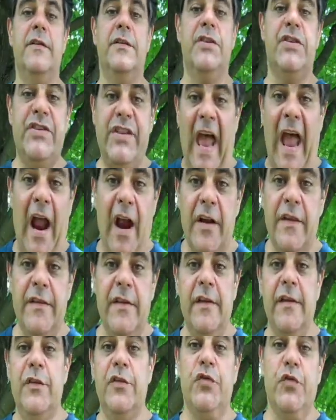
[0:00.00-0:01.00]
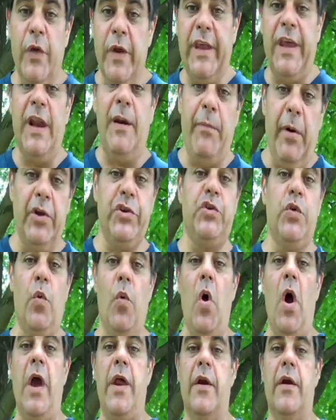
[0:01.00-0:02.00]
start drinking a bunch
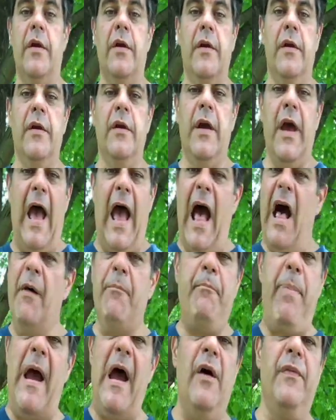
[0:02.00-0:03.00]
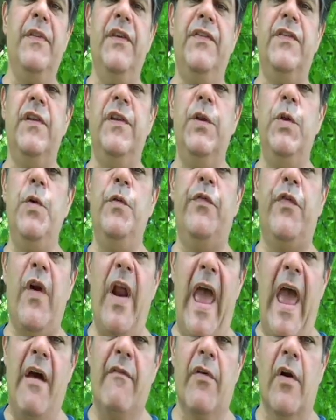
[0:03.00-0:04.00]
of water. I'll pound this into you
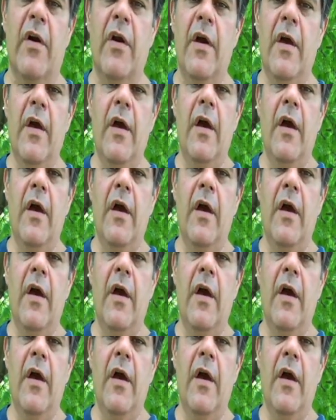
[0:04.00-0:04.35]
forever.